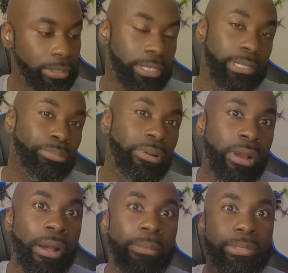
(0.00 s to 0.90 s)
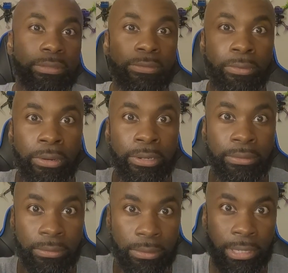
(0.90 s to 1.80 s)
These props
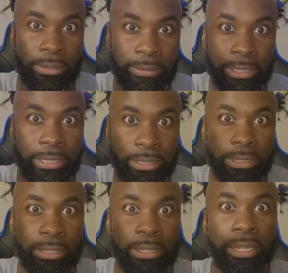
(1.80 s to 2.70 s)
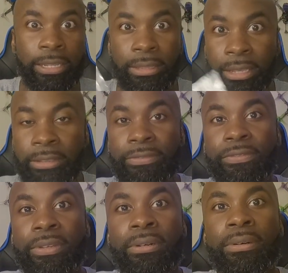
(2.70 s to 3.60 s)
work really good. Like, they
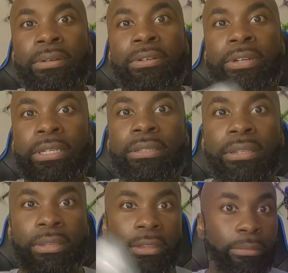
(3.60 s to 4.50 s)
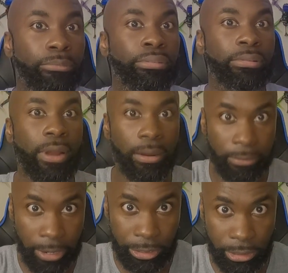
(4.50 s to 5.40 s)
feel great.
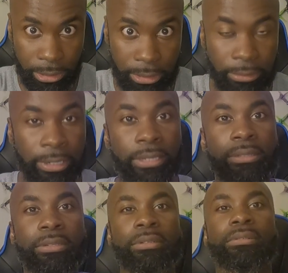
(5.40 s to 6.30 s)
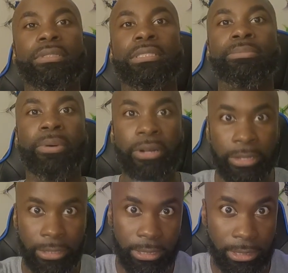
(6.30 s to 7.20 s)
Prop wash is great.
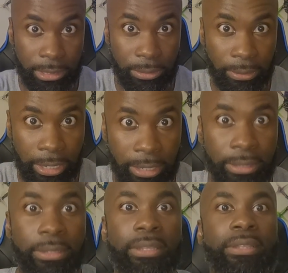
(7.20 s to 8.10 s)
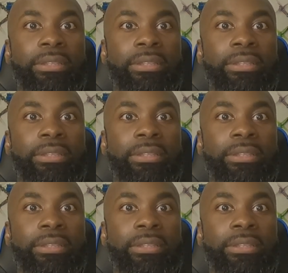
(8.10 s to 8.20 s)
Response is great.